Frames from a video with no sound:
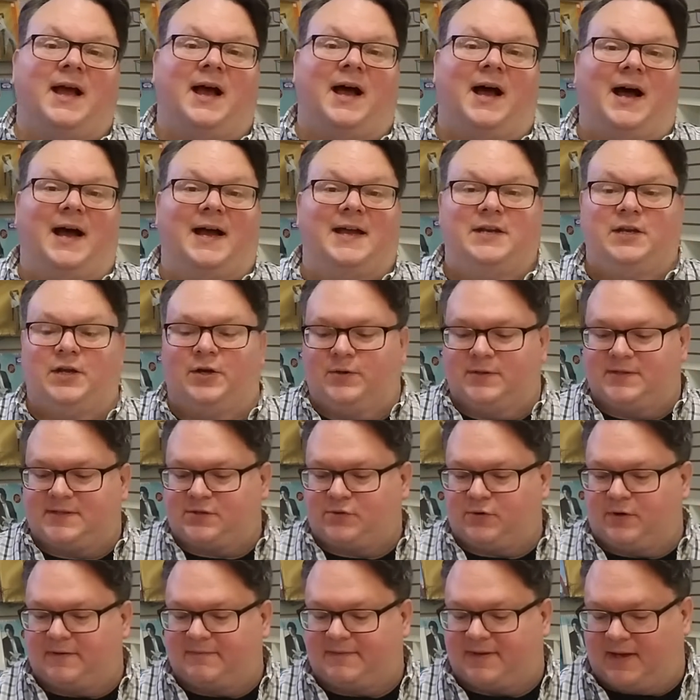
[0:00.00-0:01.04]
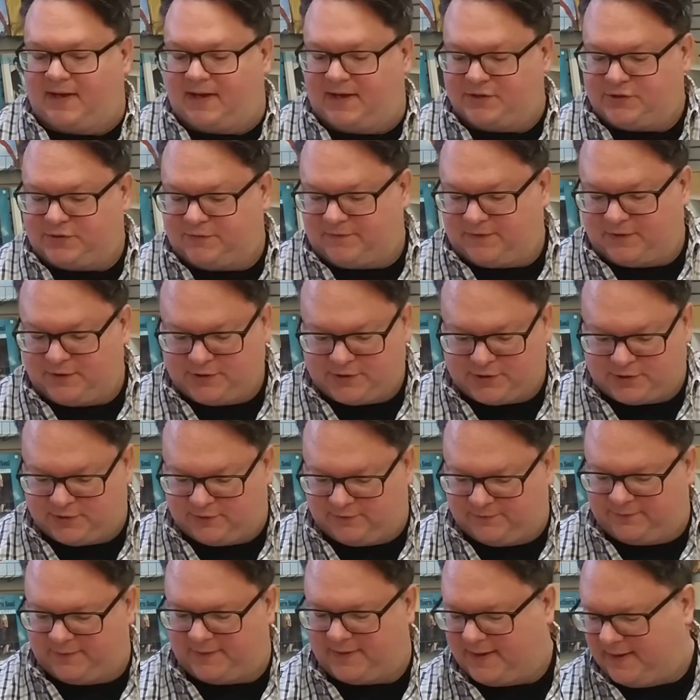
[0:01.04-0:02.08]
I know it's sort of controversial
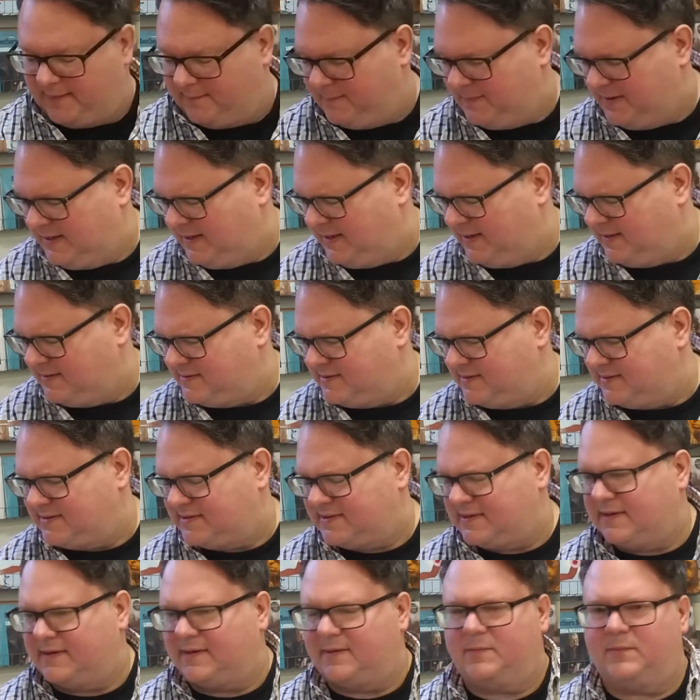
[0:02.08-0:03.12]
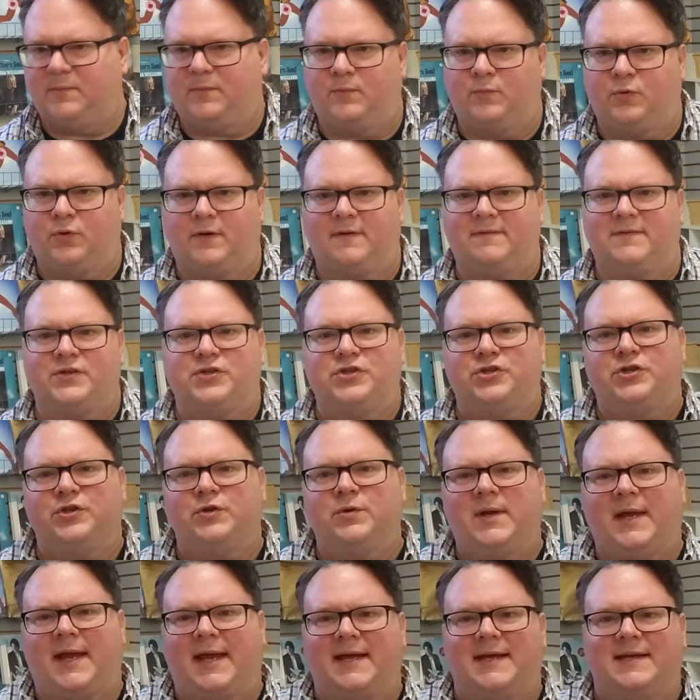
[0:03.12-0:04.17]
for them because it's a, uh, more of a
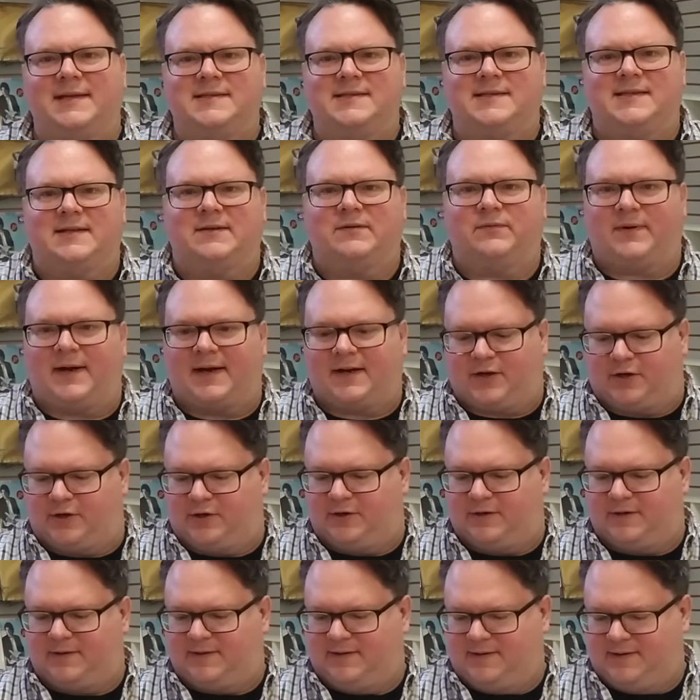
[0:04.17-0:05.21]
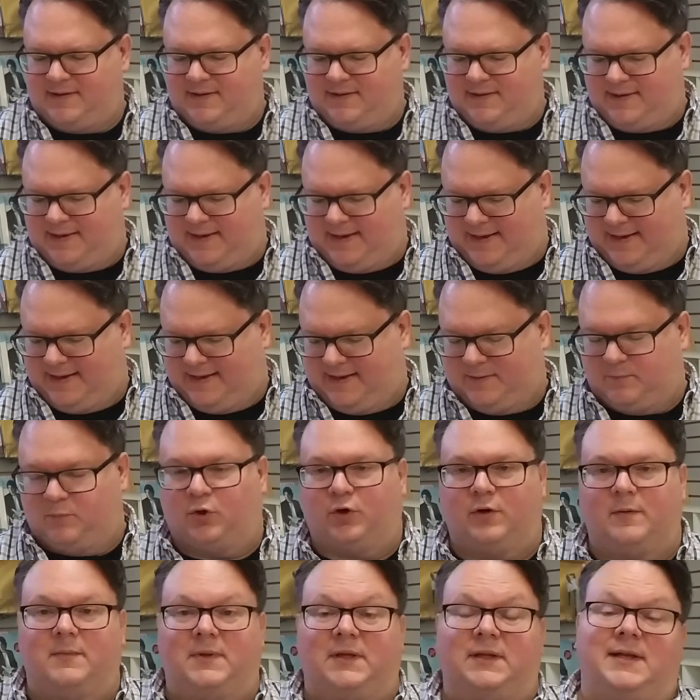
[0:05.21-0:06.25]
shoegazy record and
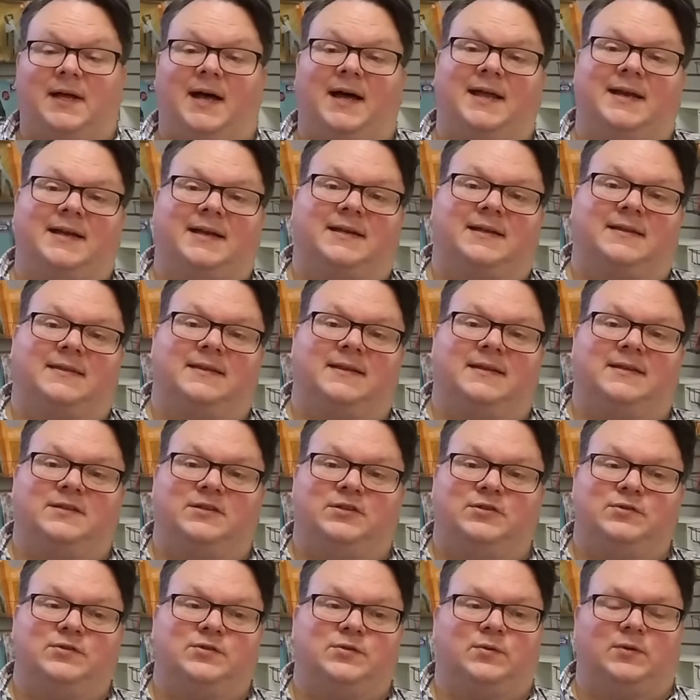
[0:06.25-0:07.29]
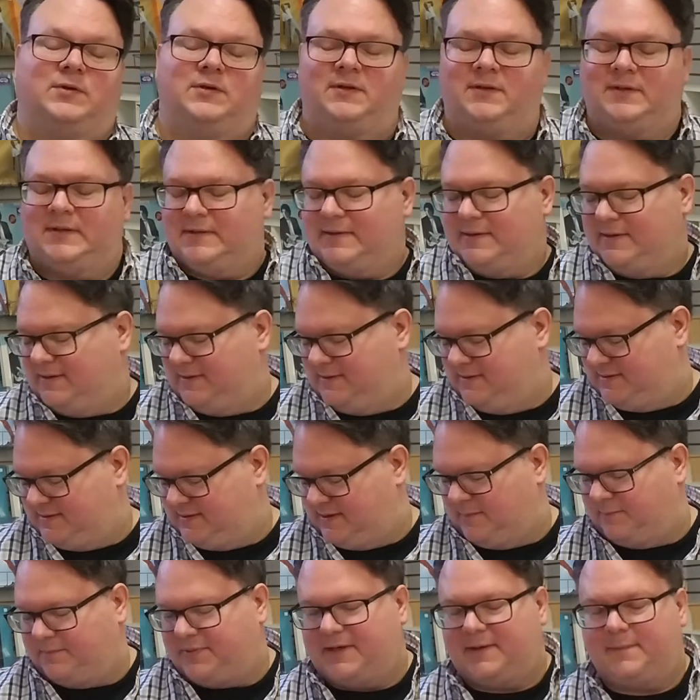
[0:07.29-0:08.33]
more melodic than usual.
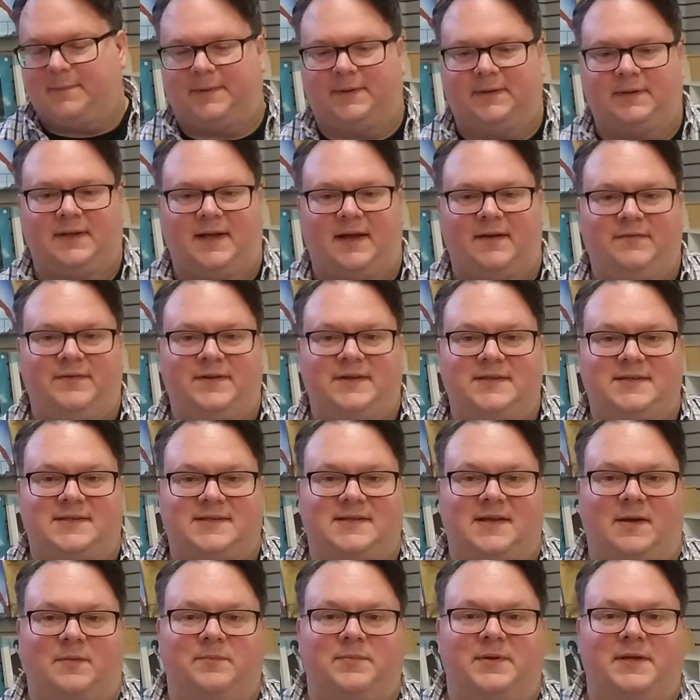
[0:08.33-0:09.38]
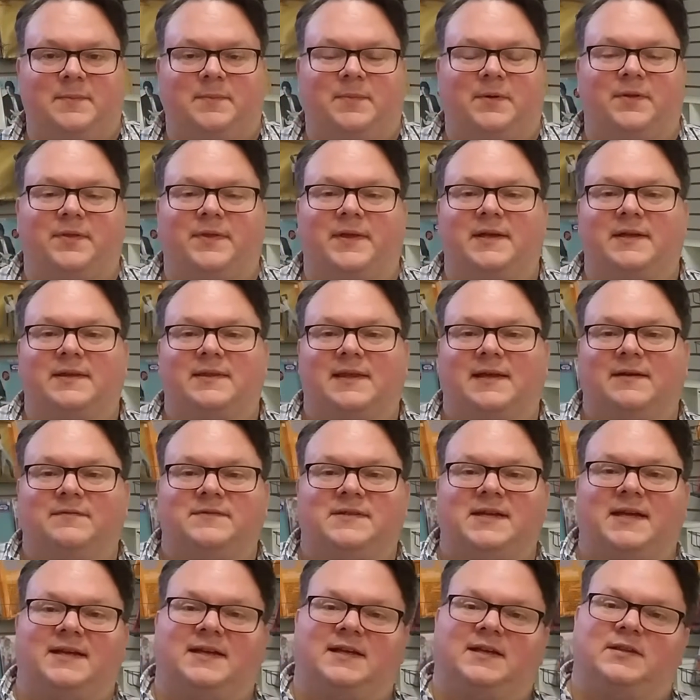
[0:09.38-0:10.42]
Some people love it. Some people think they've
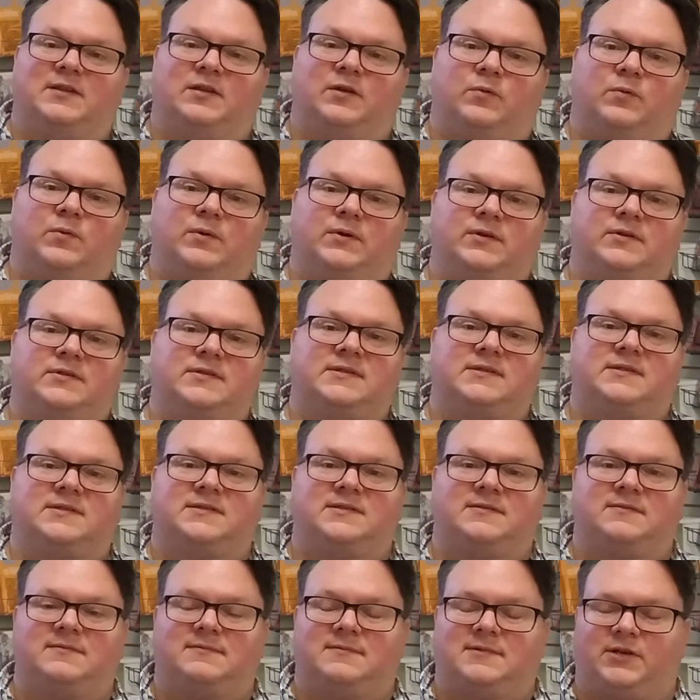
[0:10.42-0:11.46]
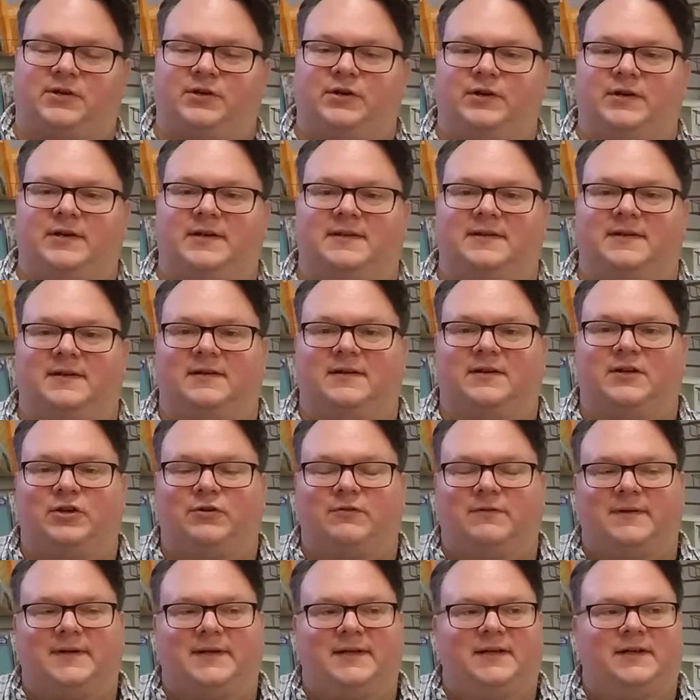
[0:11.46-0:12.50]
taken the worst turn in their
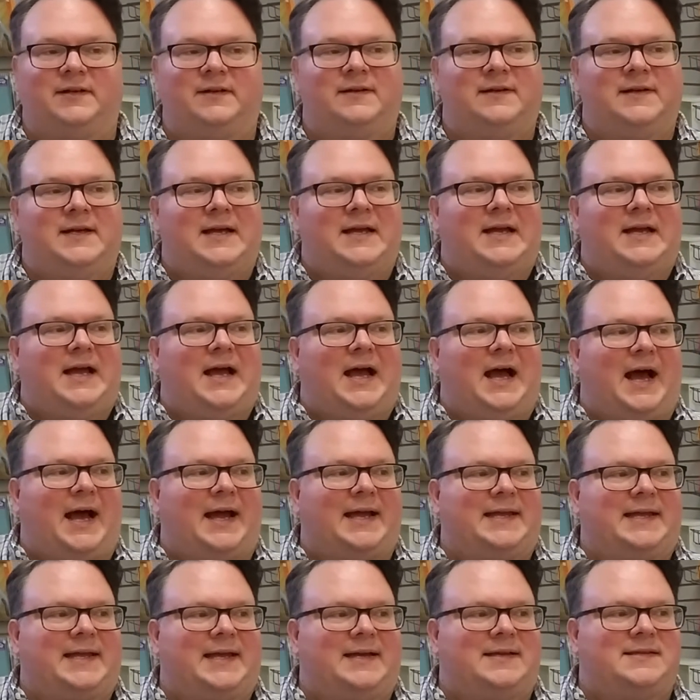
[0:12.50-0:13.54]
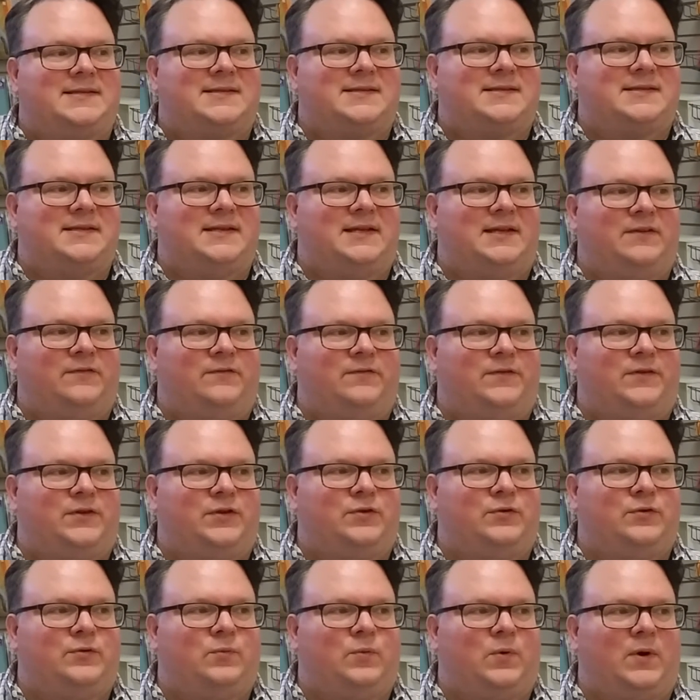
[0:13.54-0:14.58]
career. I guess if
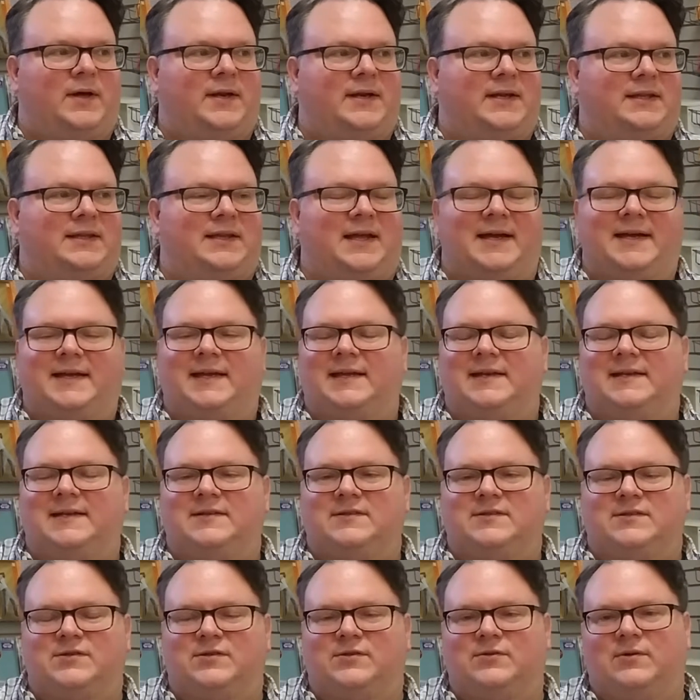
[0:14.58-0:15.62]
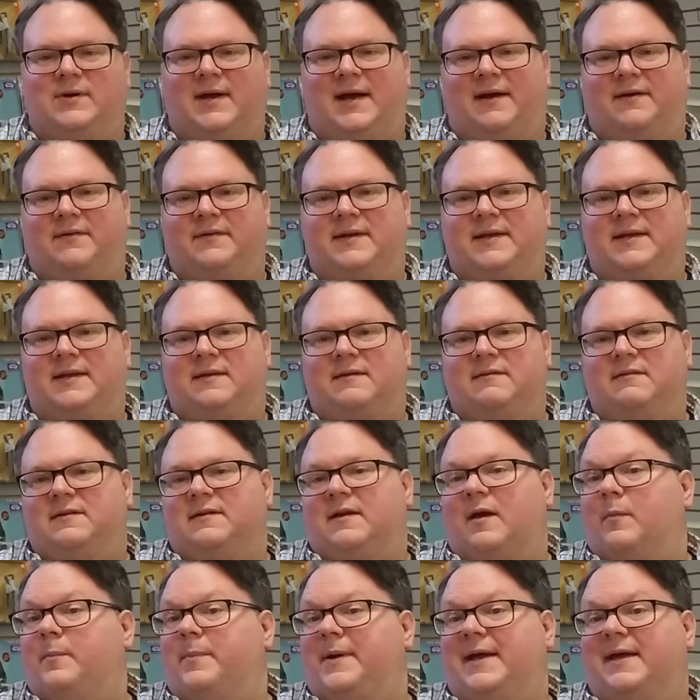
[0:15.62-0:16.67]
you want to liken it to how
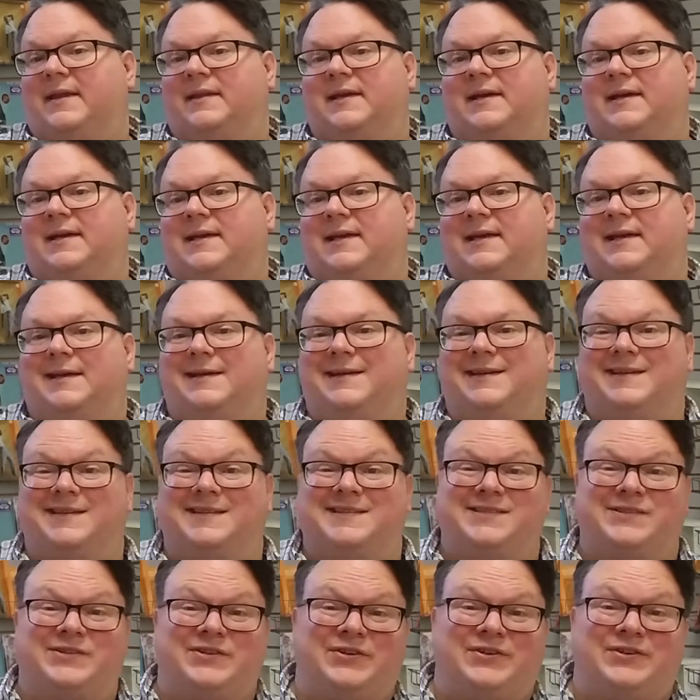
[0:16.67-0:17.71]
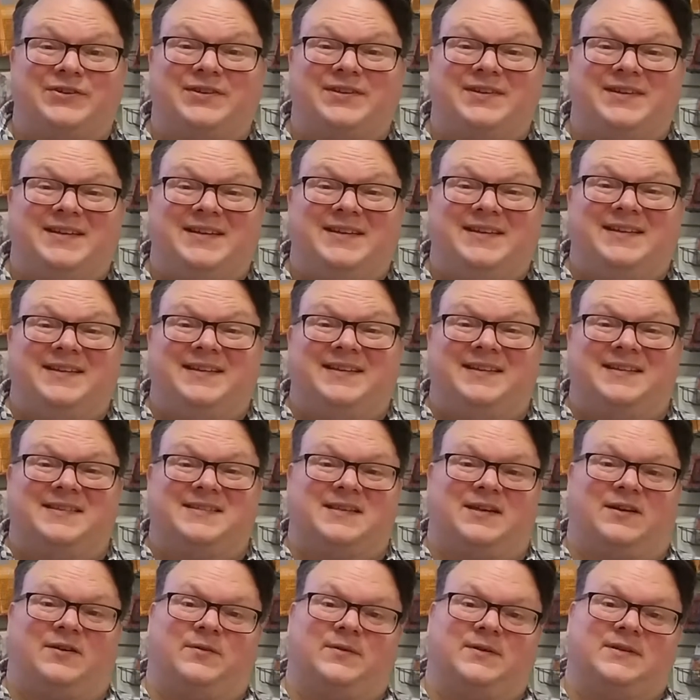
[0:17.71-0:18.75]
a band like King Gizzard is
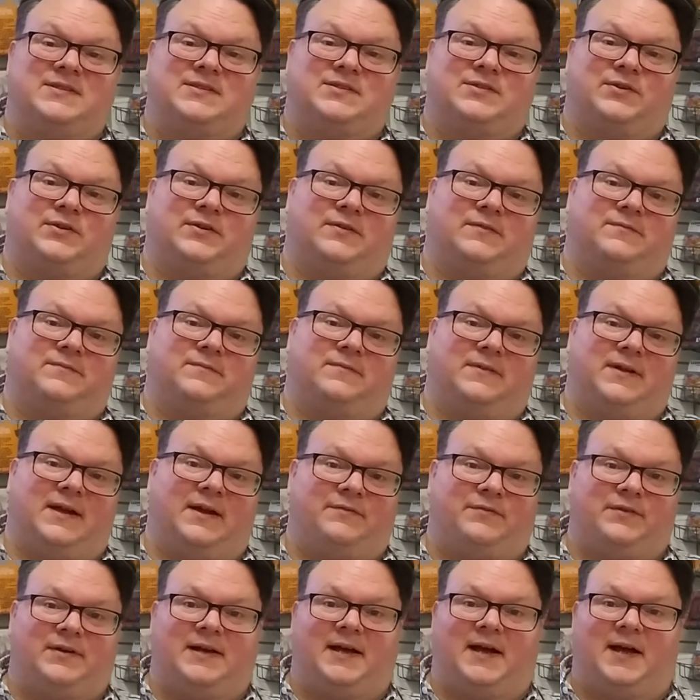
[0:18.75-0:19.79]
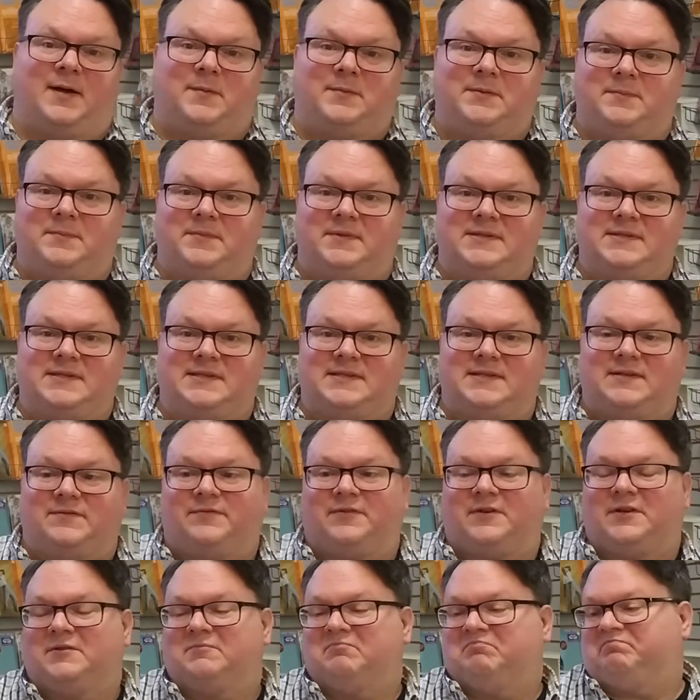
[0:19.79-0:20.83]
always sort of every album is
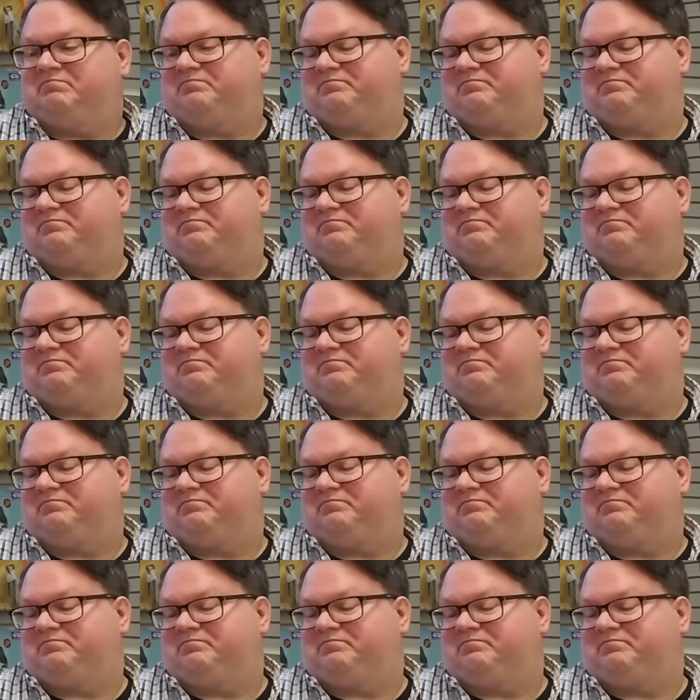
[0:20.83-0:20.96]
different.